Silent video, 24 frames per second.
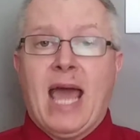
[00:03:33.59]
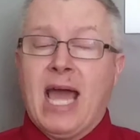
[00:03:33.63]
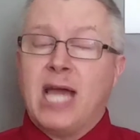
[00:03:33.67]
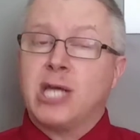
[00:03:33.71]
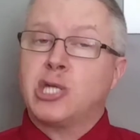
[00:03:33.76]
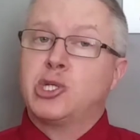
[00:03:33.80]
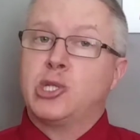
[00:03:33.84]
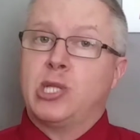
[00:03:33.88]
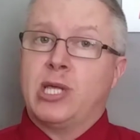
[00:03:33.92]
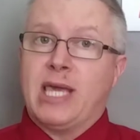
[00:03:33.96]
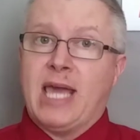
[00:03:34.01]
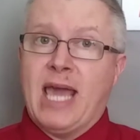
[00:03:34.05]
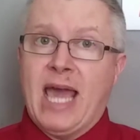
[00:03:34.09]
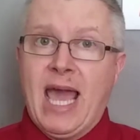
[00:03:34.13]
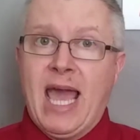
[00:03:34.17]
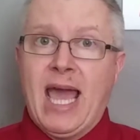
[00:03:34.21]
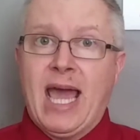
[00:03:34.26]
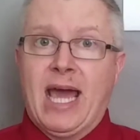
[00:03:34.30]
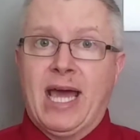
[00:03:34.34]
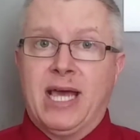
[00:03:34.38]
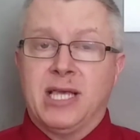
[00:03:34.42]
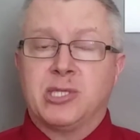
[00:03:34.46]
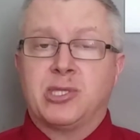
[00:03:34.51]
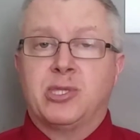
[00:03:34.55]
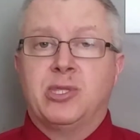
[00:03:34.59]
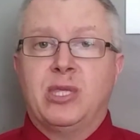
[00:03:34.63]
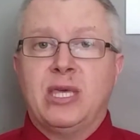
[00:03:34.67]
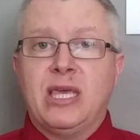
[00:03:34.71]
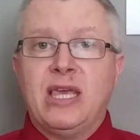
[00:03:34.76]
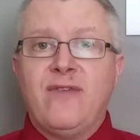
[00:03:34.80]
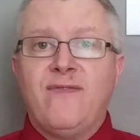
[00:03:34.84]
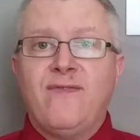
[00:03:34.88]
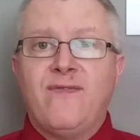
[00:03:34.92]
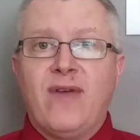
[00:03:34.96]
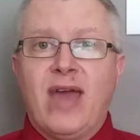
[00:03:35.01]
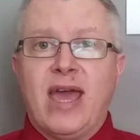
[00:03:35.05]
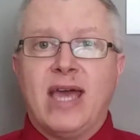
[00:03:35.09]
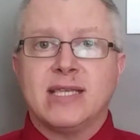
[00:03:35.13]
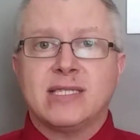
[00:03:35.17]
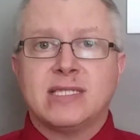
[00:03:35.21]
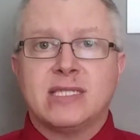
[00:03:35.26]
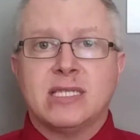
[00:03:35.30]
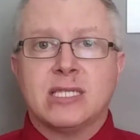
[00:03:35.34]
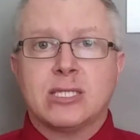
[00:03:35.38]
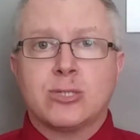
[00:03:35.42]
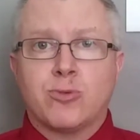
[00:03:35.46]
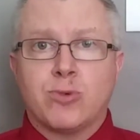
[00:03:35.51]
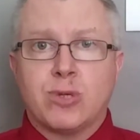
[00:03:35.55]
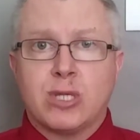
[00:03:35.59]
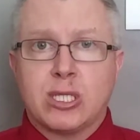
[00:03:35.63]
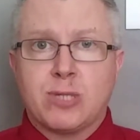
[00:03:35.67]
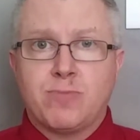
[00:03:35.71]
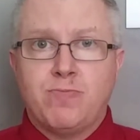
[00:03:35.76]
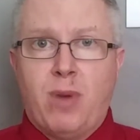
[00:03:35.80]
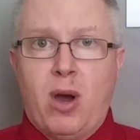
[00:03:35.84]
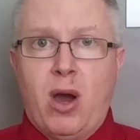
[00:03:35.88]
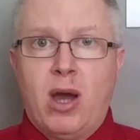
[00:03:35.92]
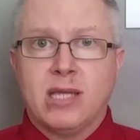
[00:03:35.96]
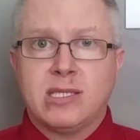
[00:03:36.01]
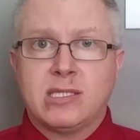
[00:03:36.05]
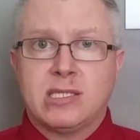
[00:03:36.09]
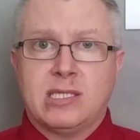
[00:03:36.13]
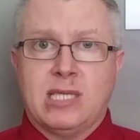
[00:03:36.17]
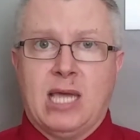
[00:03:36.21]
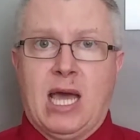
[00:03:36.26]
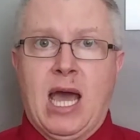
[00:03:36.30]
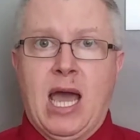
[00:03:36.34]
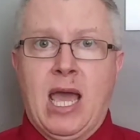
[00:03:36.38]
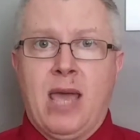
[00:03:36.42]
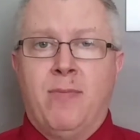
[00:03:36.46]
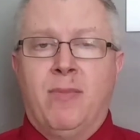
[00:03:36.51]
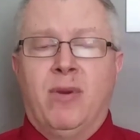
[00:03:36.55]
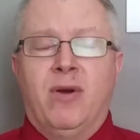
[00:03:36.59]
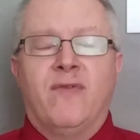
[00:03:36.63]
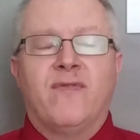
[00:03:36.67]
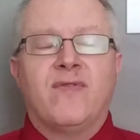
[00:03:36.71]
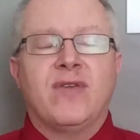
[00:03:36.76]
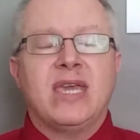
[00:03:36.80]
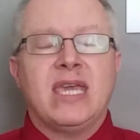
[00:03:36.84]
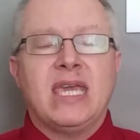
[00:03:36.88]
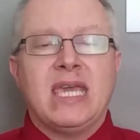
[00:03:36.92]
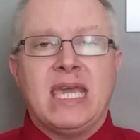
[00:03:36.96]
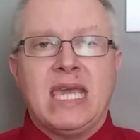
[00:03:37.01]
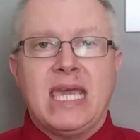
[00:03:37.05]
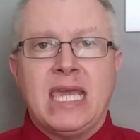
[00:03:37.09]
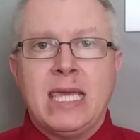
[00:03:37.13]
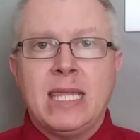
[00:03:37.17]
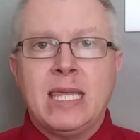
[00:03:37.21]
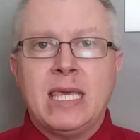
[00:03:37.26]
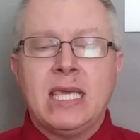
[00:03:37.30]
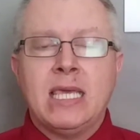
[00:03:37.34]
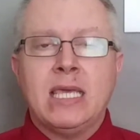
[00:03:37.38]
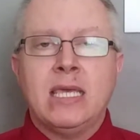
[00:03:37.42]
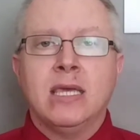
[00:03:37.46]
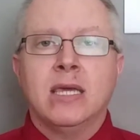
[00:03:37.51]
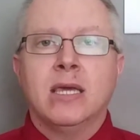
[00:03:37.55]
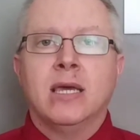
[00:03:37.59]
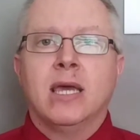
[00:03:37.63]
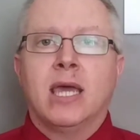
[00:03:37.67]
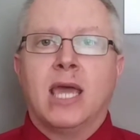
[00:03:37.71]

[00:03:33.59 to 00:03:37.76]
actually has the fastest response time of any